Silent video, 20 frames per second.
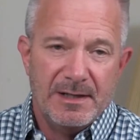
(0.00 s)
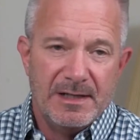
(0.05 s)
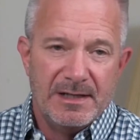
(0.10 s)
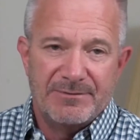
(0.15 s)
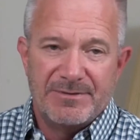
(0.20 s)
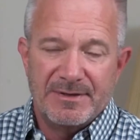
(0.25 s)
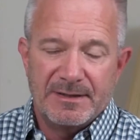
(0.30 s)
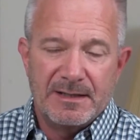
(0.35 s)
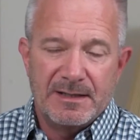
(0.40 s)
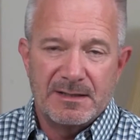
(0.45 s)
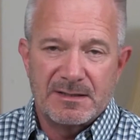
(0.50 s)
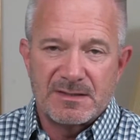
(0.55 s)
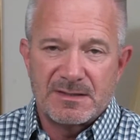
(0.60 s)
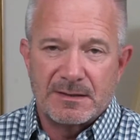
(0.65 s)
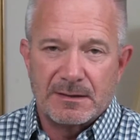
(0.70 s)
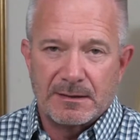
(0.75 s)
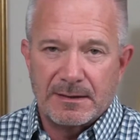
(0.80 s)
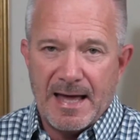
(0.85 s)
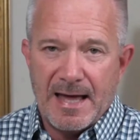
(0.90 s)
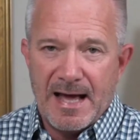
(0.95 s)
if it gets
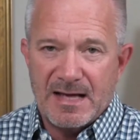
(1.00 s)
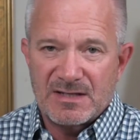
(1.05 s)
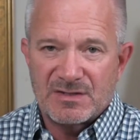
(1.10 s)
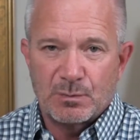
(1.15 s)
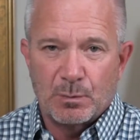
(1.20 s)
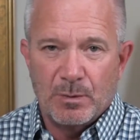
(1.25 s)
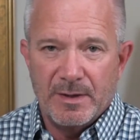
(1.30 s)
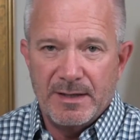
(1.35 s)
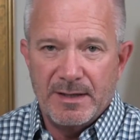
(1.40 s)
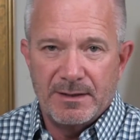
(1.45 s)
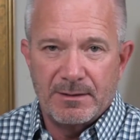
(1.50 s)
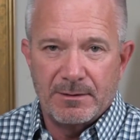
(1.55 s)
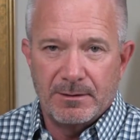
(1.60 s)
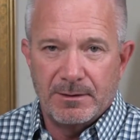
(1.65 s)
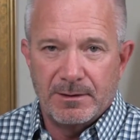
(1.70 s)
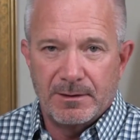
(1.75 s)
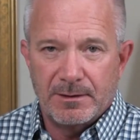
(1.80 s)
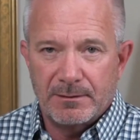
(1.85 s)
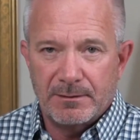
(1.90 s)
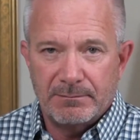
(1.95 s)
to the last week
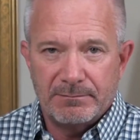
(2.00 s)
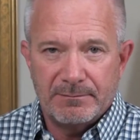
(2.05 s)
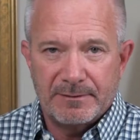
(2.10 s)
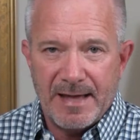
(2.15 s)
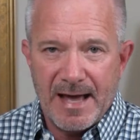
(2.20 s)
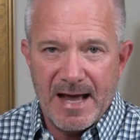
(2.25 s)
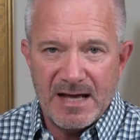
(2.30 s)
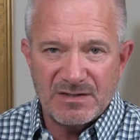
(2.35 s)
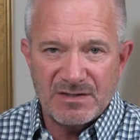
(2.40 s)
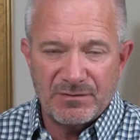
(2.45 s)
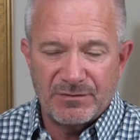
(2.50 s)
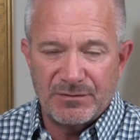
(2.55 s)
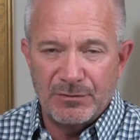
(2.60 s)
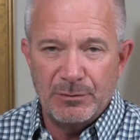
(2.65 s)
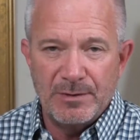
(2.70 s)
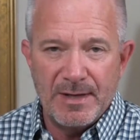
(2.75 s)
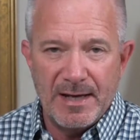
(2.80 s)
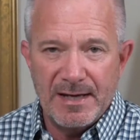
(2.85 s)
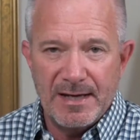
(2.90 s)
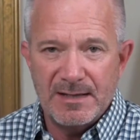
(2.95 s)
or last
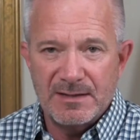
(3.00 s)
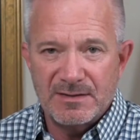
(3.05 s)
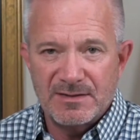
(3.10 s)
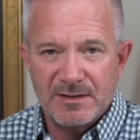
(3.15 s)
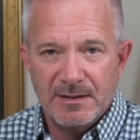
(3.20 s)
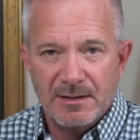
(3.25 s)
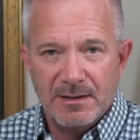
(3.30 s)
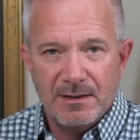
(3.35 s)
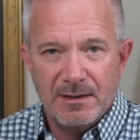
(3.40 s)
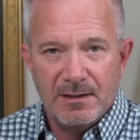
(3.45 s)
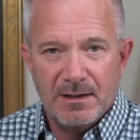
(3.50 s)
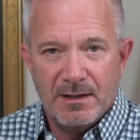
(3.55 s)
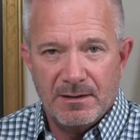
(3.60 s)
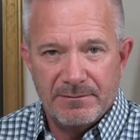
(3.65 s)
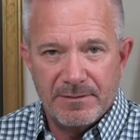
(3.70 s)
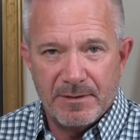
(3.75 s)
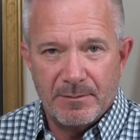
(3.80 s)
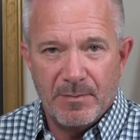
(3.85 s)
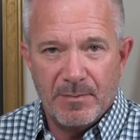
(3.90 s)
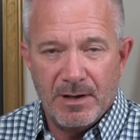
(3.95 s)
few days
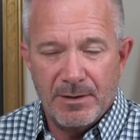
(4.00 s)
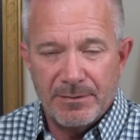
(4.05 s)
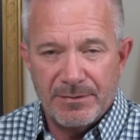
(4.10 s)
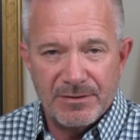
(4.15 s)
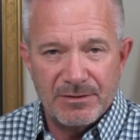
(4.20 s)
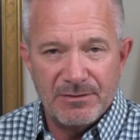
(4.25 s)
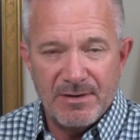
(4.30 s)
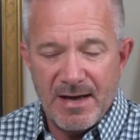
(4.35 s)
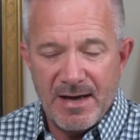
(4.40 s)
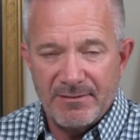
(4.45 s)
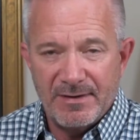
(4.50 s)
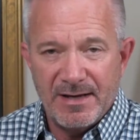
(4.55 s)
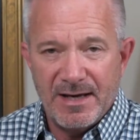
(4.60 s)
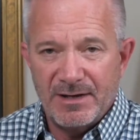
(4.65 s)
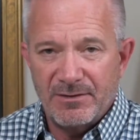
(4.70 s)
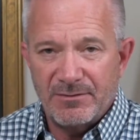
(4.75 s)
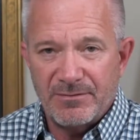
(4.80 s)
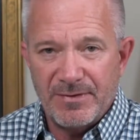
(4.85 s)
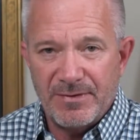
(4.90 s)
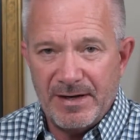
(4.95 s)
of the month and you haven't
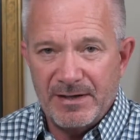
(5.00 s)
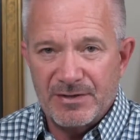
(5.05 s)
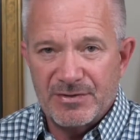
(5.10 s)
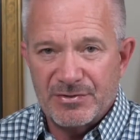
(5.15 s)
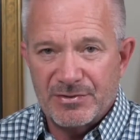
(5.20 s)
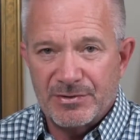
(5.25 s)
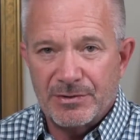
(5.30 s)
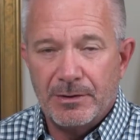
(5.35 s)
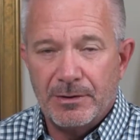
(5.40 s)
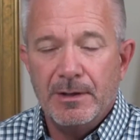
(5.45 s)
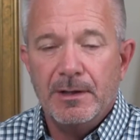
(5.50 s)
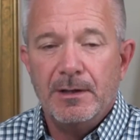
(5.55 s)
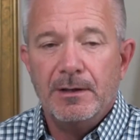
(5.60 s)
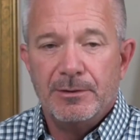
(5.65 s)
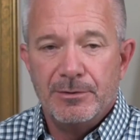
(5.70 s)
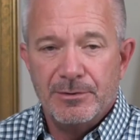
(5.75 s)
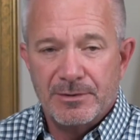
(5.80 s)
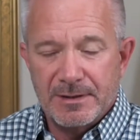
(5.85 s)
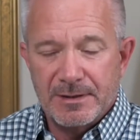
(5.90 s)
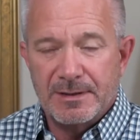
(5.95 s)
had a fire drill,
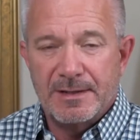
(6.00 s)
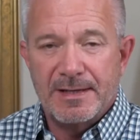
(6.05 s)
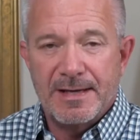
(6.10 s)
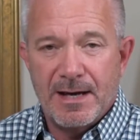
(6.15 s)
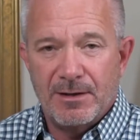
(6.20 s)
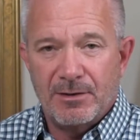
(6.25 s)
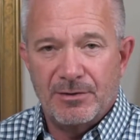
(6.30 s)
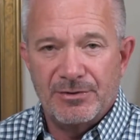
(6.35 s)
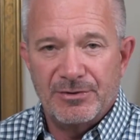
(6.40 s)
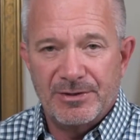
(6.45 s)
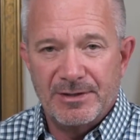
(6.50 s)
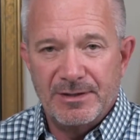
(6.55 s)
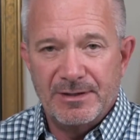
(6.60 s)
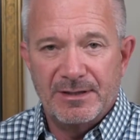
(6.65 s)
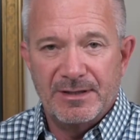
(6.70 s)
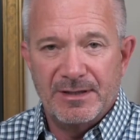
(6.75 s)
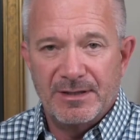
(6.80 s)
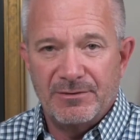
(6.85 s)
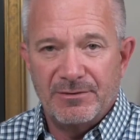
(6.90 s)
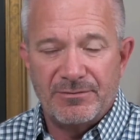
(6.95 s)
you can count on you're going
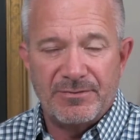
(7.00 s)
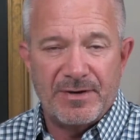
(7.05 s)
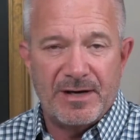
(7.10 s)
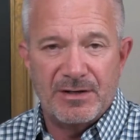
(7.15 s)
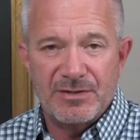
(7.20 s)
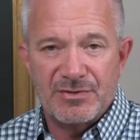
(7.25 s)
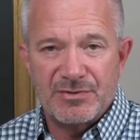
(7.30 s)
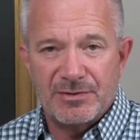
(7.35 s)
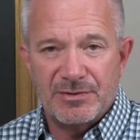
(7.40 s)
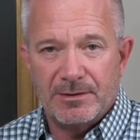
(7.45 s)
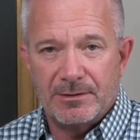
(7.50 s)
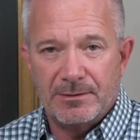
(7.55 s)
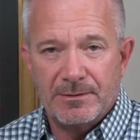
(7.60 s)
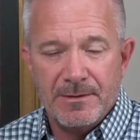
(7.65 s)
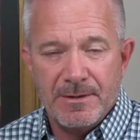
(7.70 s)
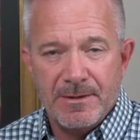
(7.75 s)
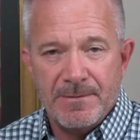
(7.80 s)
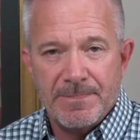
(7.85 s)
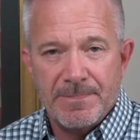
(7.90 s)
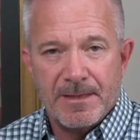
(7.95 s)
to get a fire drill
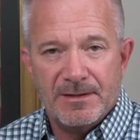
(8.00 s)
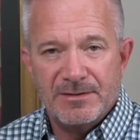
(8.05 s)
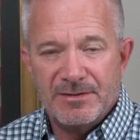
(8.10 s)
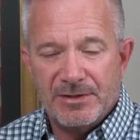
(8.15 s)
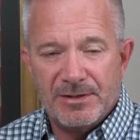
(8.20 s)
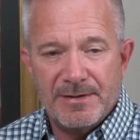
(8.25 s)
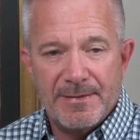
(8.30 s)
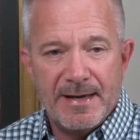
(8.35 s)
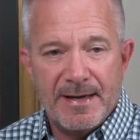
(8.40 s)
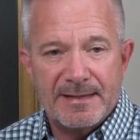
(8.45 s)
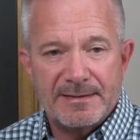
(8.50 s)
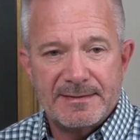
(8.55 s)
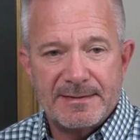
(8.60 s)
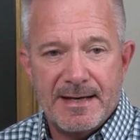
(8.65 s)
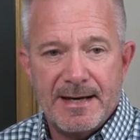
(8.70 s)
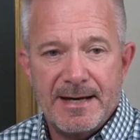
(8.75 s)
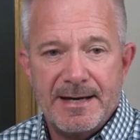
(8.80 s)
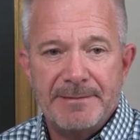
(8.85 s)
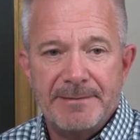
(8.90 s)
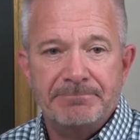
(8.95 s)
during that
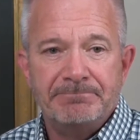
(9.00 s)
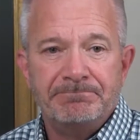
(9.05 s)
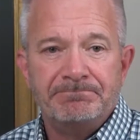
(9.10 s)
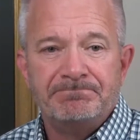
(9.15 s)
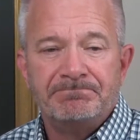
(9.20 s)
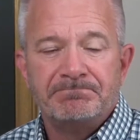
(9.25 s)
time.